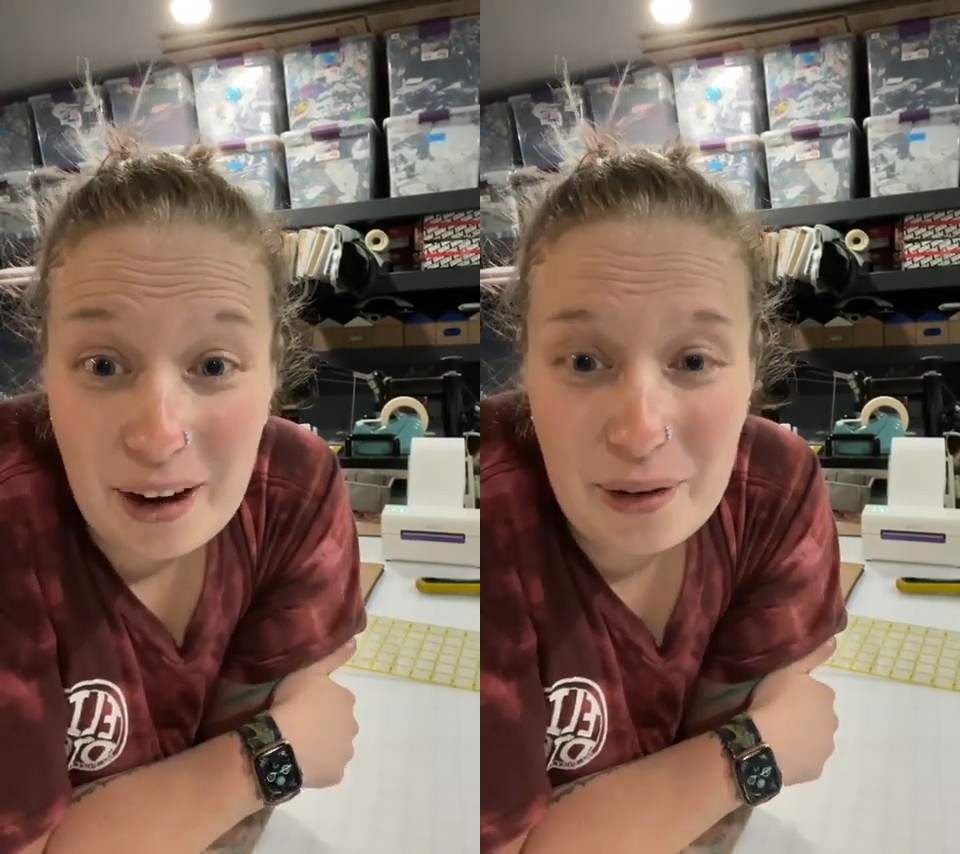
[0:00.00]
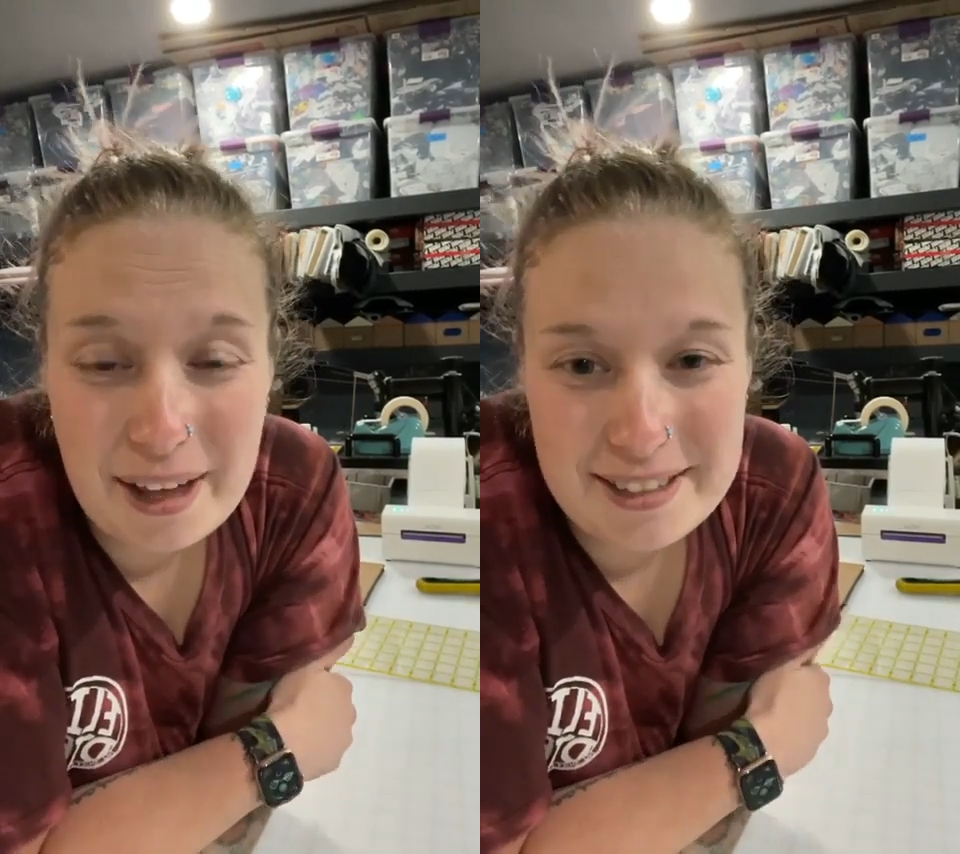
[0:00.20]

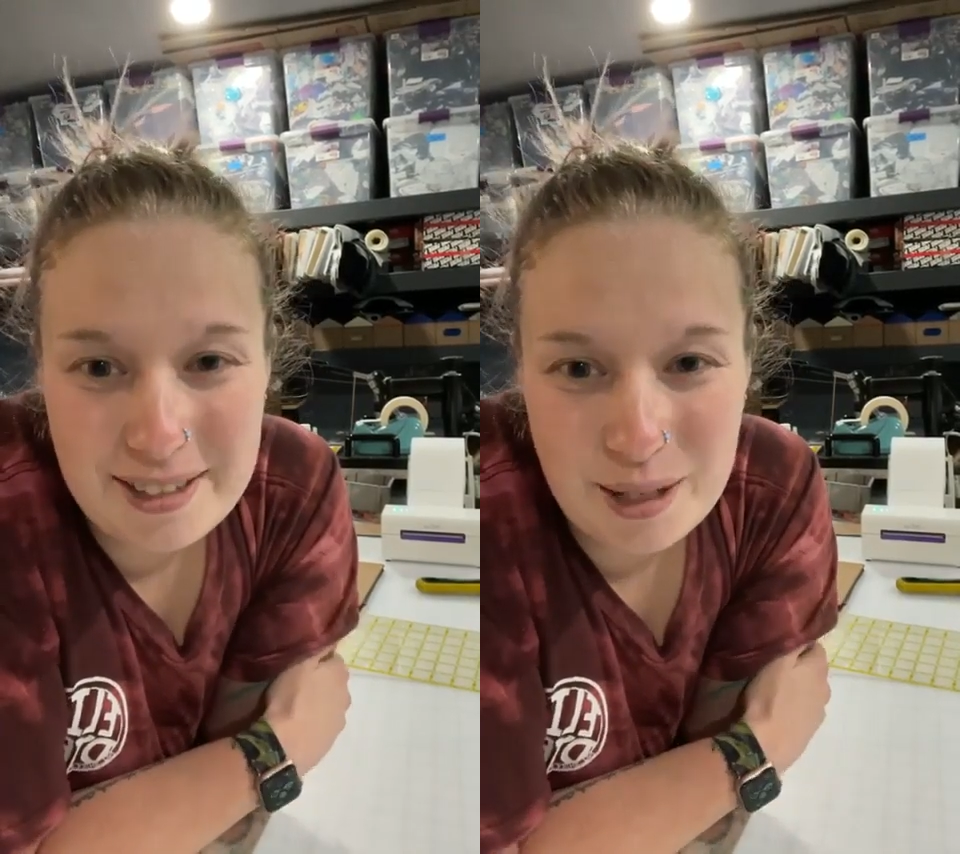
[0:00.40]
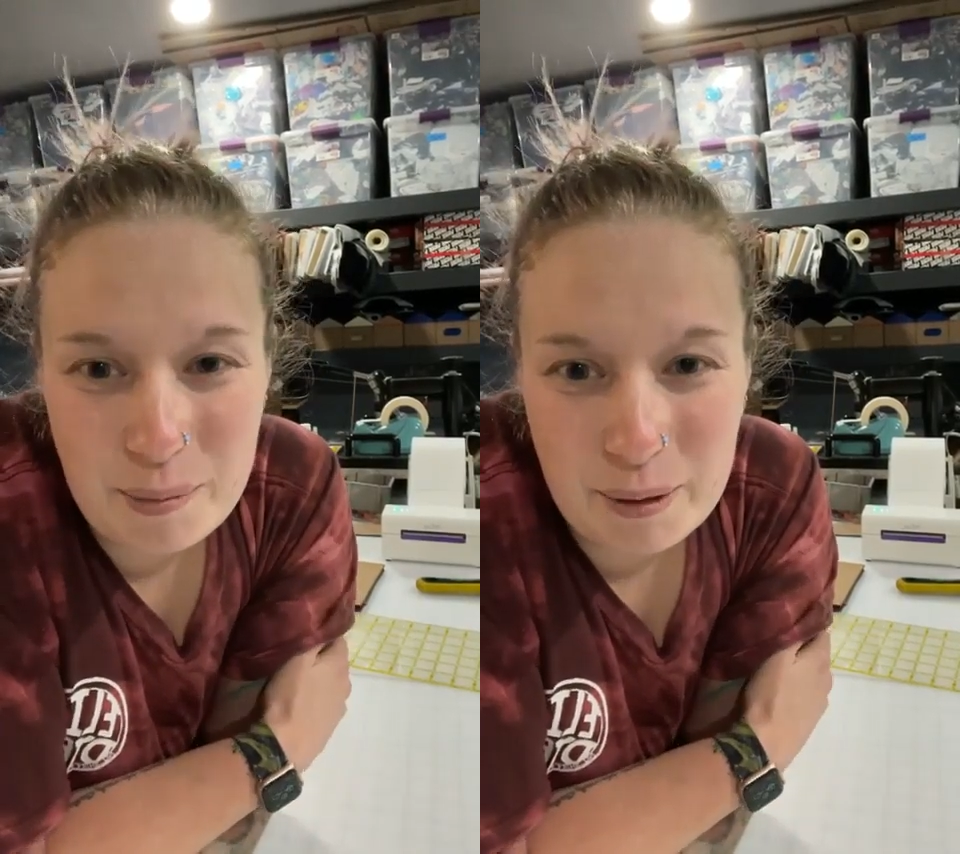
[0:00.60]
Oh,
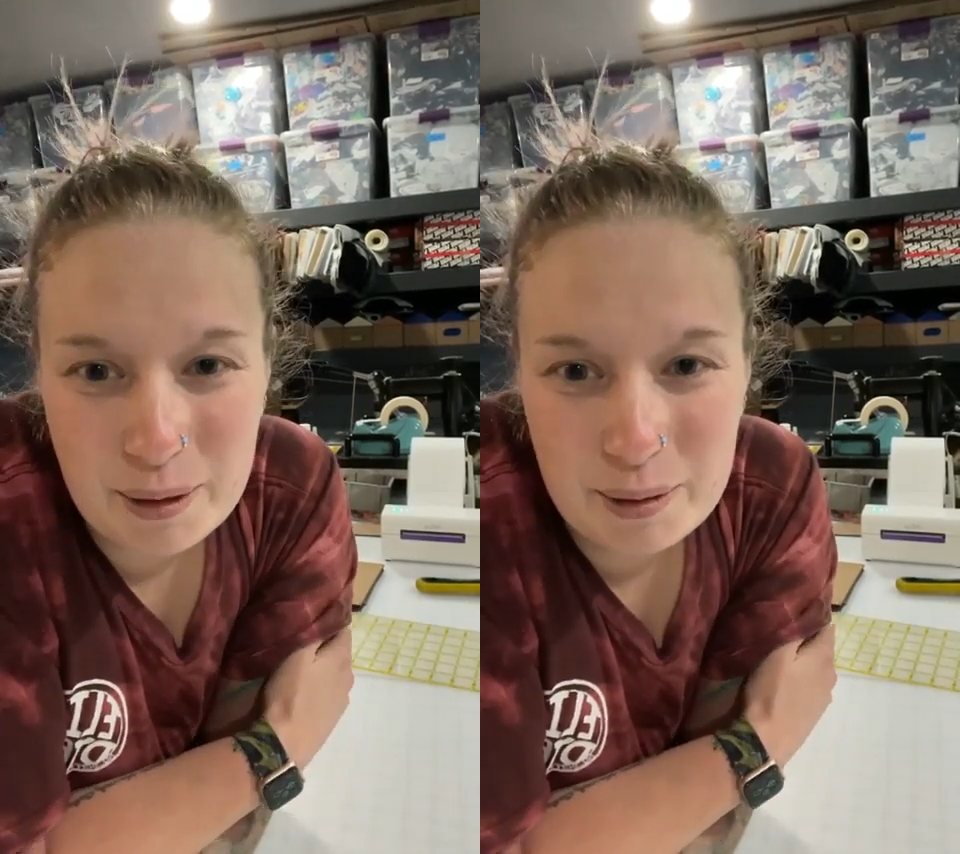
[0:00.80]
that's super